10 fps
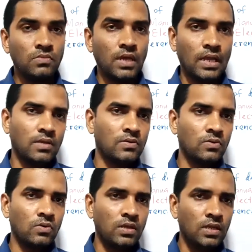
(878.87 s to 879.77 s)

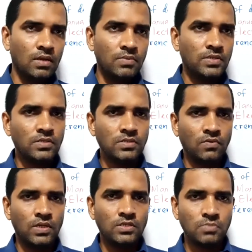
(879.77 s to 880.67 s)
electronic databases
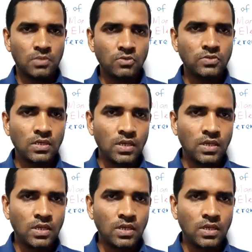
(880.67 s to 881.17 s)
nowadays because it